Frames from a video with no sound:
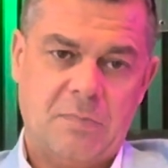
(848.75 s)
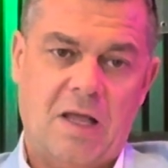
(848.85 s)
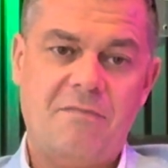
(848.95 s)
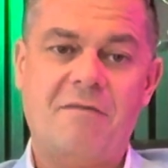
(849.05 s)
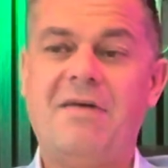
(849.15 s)

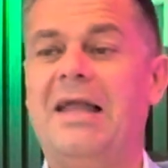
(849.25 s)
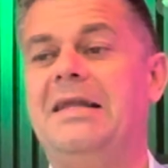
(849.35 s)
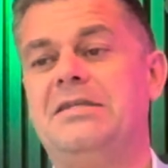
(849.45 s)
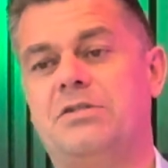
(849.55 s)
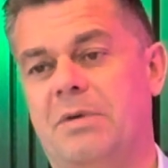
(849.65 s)
And then that
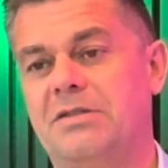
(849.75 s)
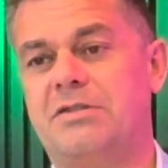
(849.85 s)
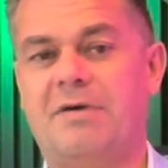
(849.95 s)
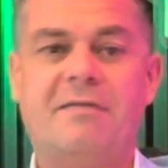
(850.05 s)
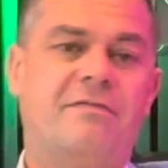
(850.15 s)
leads you into
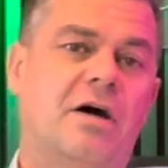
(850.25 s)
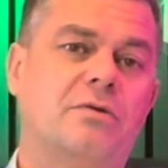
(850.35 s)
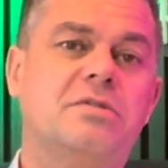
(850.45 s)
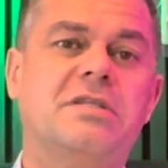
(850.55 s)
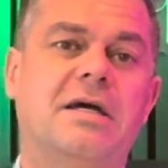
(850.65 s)
that final
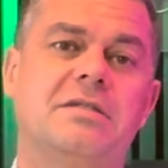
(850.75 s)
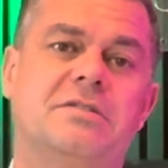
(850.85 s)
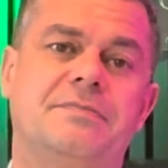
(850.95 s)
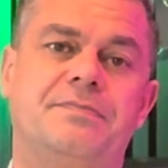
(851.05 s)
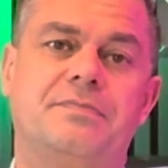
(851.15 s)
stage.
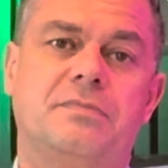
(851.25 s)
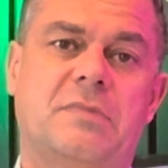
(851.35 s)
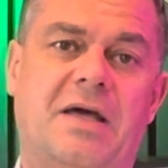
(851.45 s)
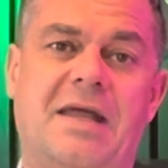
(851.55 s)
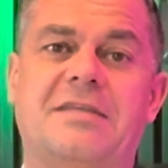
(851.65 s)

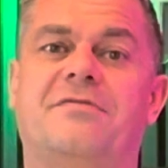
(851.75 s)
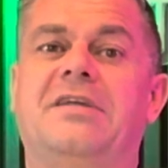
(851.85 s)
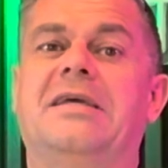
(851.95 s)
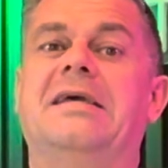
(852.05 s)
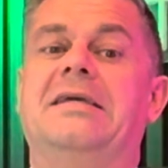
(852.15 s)
And that's for the
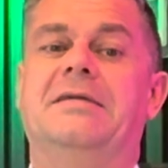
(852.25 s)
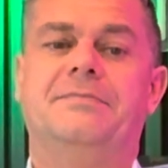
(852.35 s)
E.